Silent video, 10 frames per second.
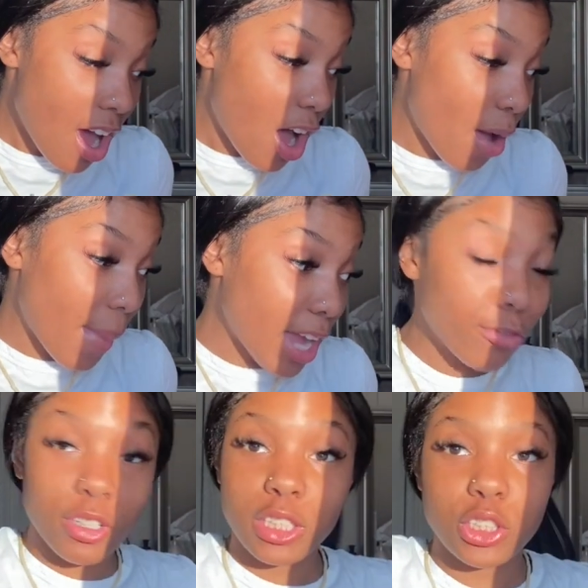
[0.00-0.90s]
um i
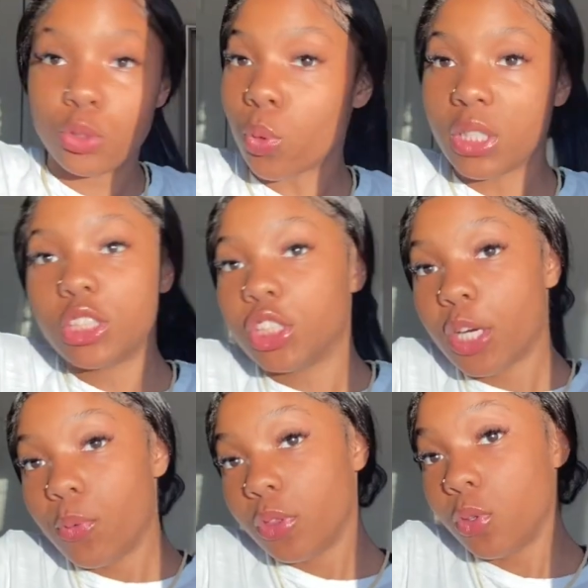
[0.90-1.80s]
really just wanted to
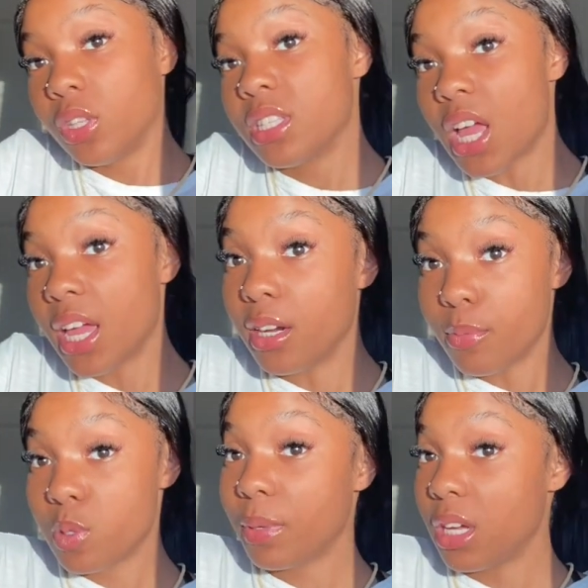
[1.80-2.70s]
share with you these
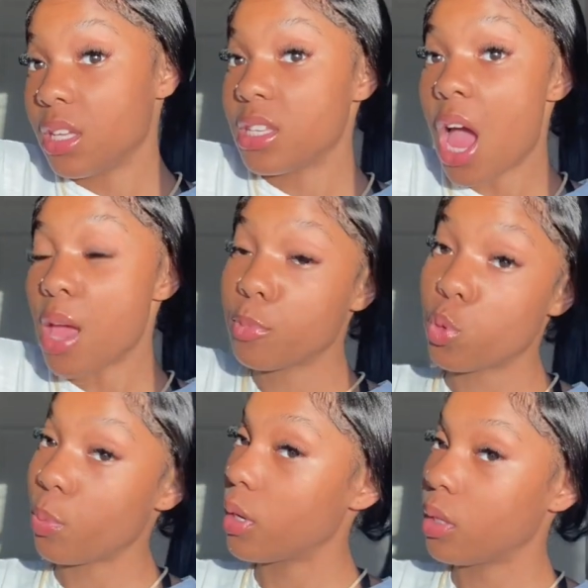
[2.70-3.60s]
items because i'm
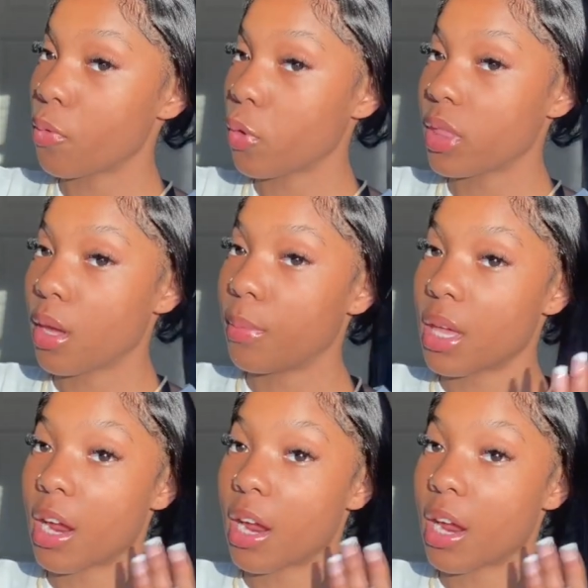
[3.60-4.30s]
super in love with them and